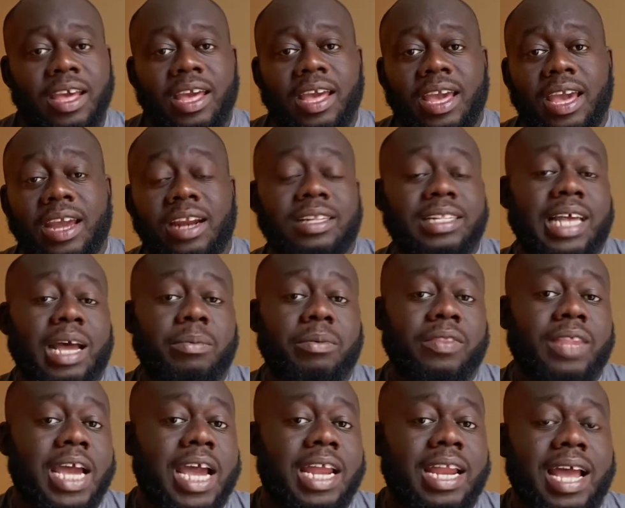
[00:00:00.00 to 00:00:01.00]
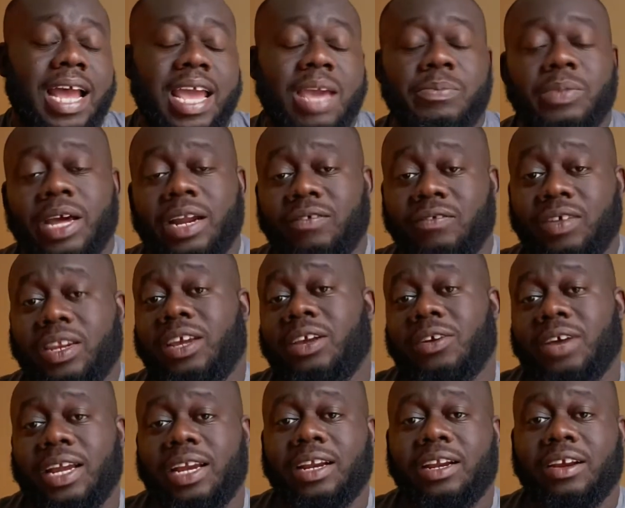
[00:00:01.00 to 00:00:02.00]
And on top of that, I am not a video
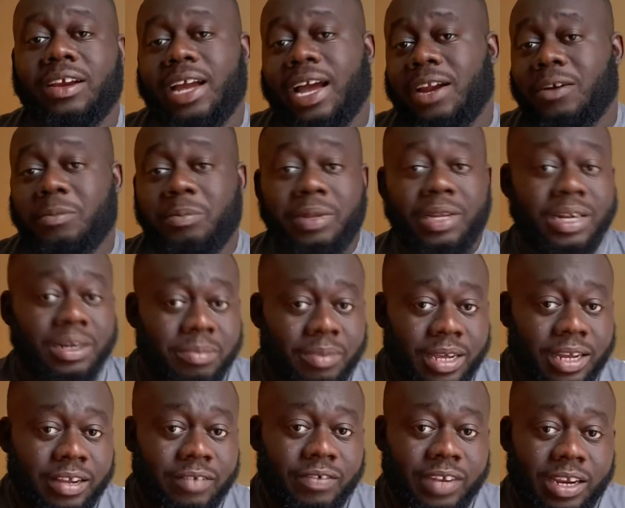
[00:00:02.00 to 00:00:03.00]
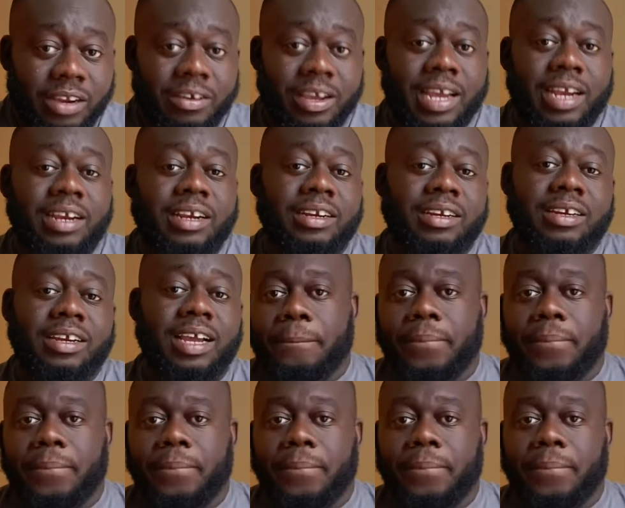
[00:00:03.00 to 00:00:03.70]
editor. I don't plan on being a video editor.